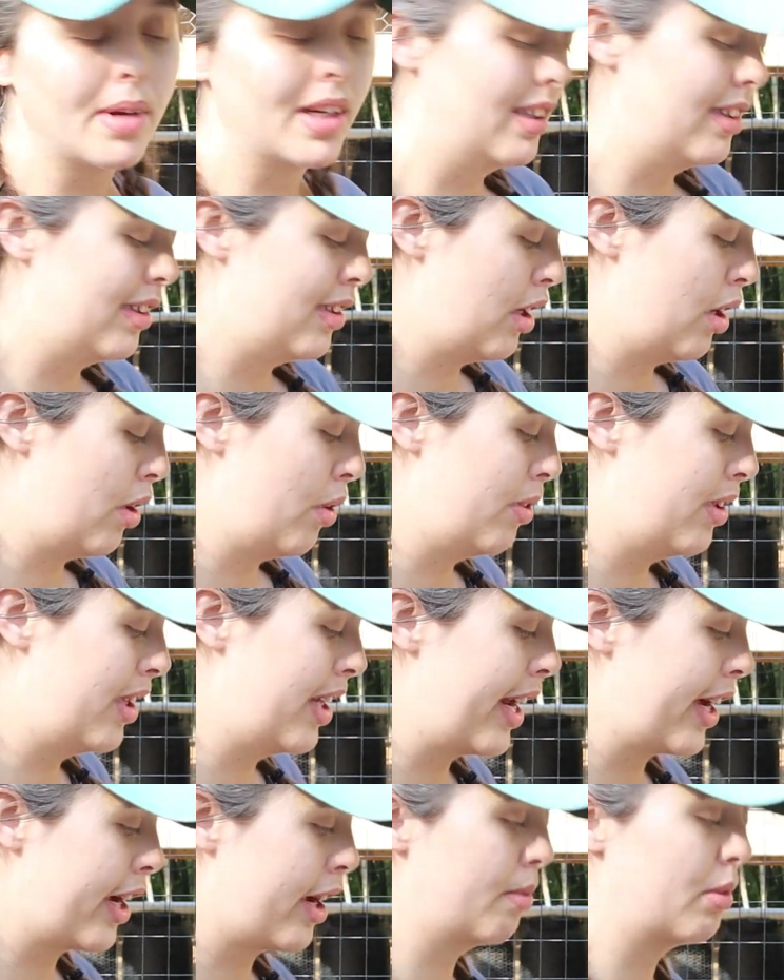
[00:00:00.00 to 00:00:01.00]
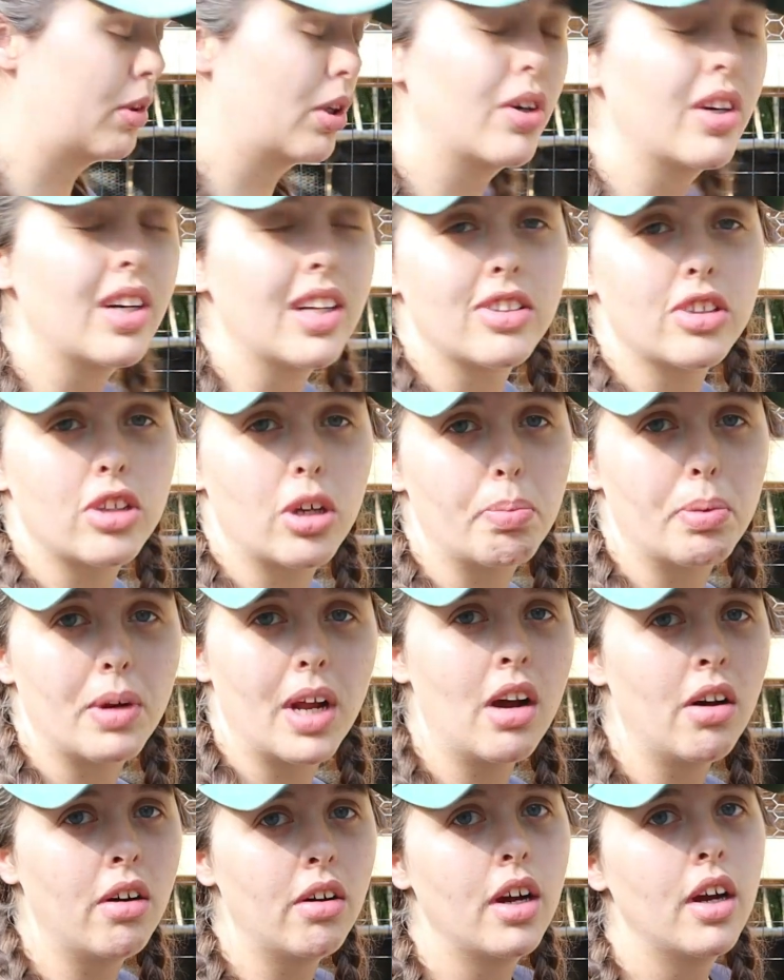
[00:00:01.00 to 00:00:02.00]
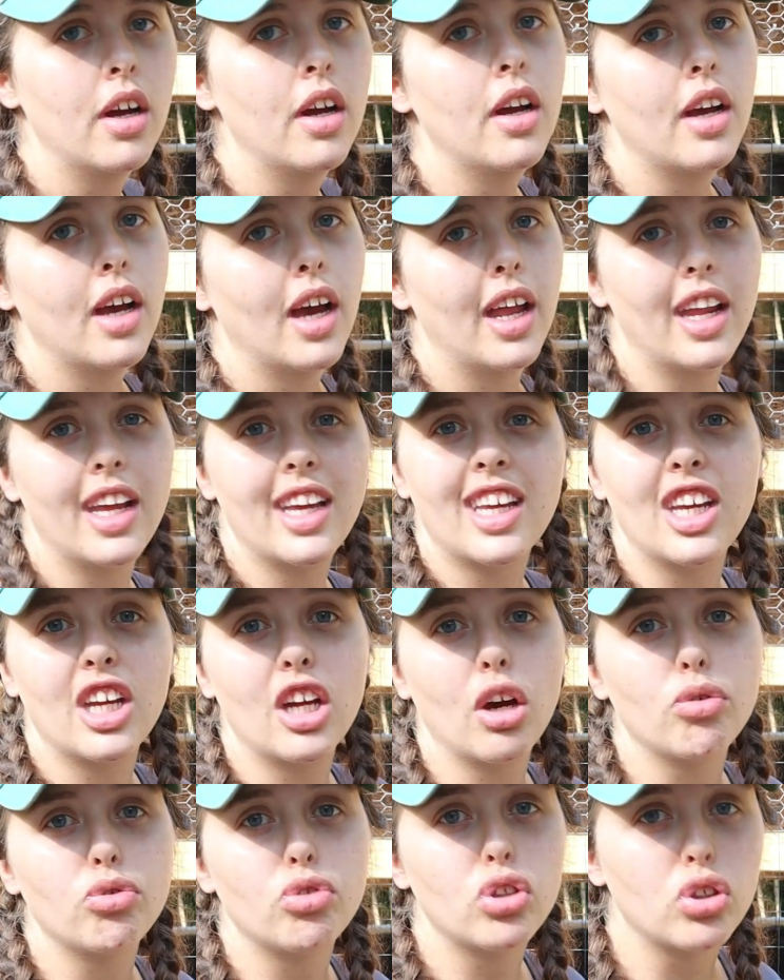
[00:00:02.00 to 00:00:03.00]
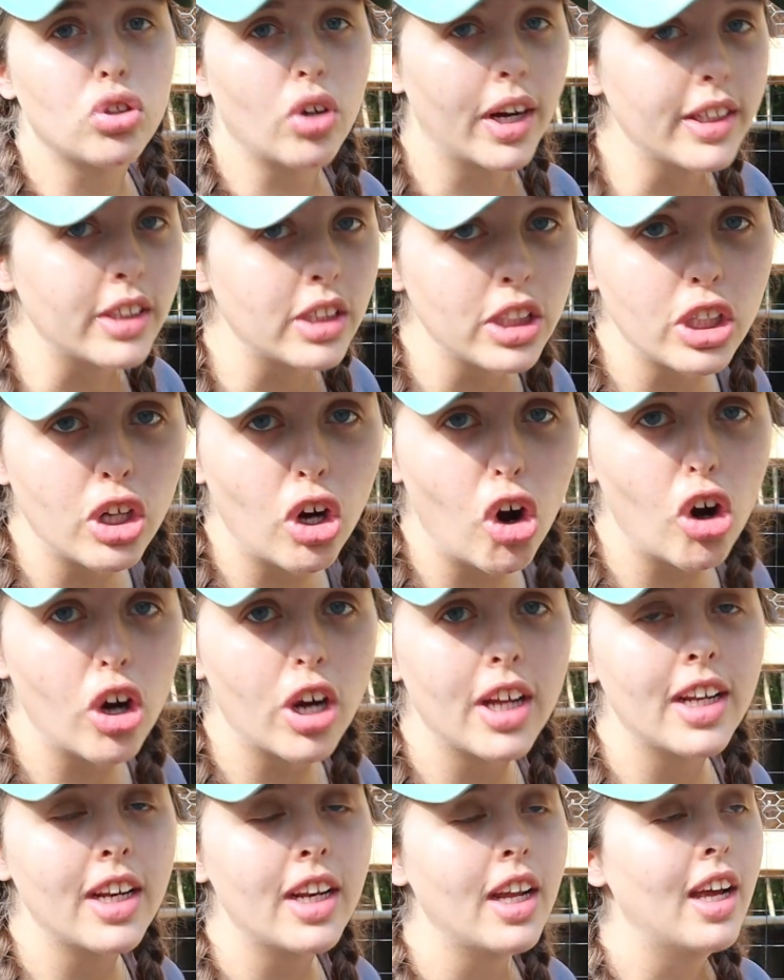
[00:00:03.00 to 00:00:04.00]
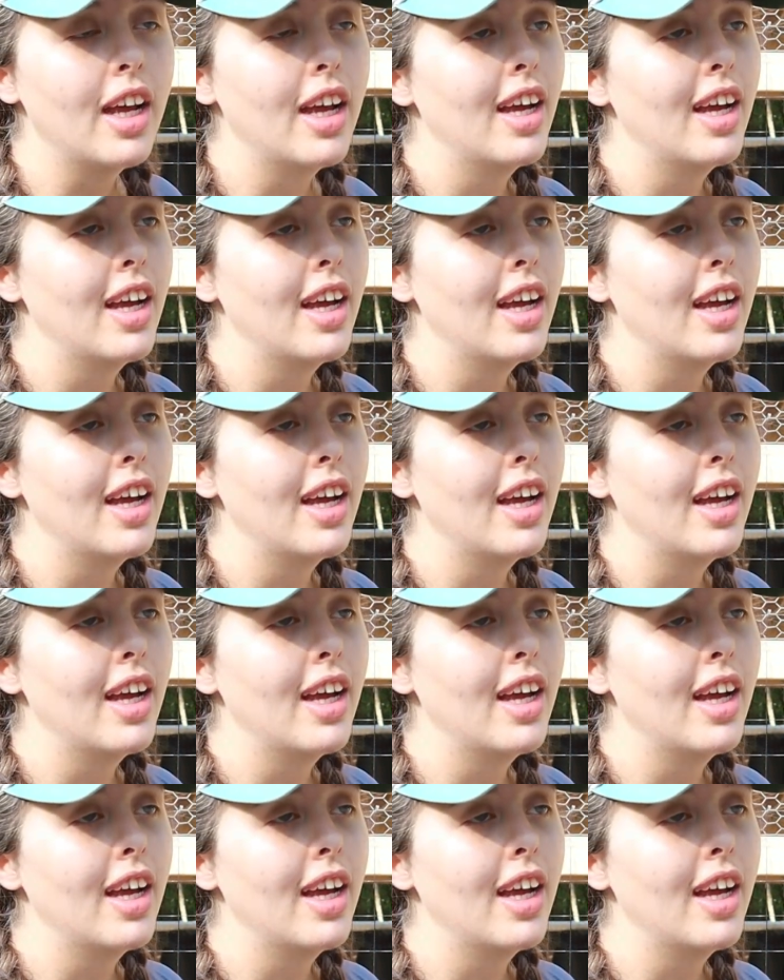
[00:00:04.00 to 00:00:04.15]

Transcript: And so then I come through and I scoop it out, and it can go straight to the garden.